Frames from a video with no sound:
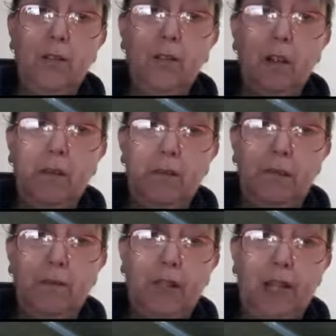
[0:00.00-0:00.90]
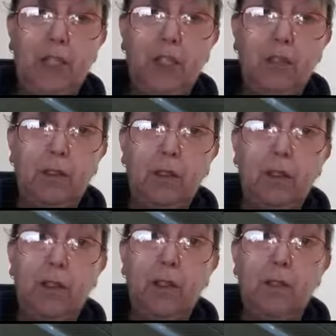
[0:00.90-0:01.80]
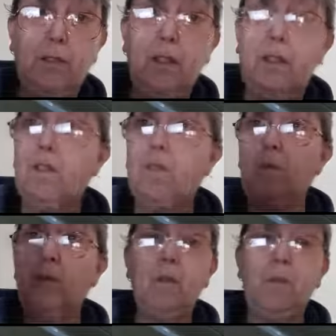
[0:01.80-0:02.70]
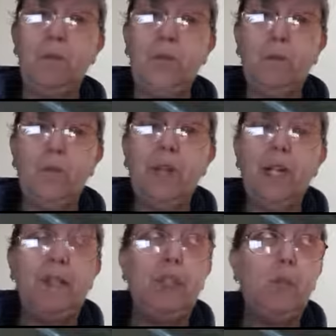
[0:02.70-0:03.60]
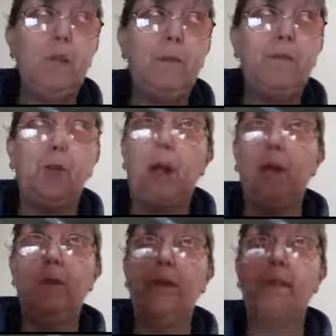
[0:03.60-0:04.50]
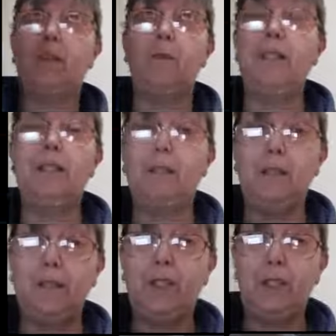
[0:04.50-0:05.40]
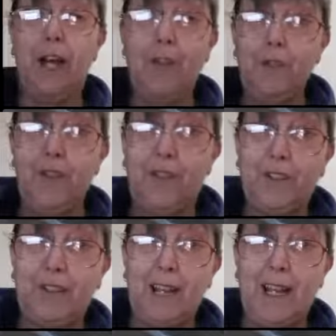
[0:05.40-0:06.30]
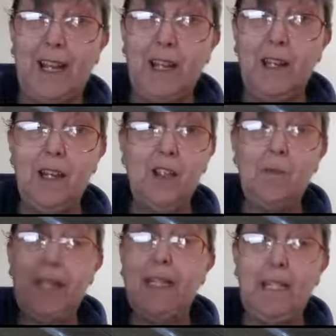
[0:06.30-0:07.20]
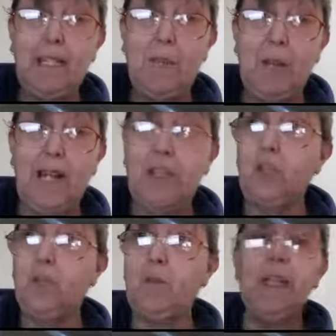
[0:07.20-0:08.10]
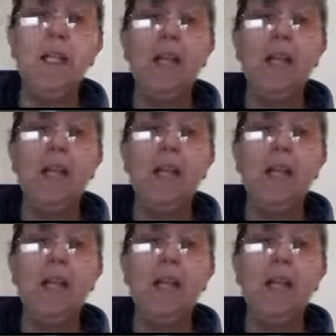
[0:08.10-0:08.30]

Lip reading: right, with inflation. We're going to be screaming for, there's going to be lifted $100 a day to make any impact. Do you know what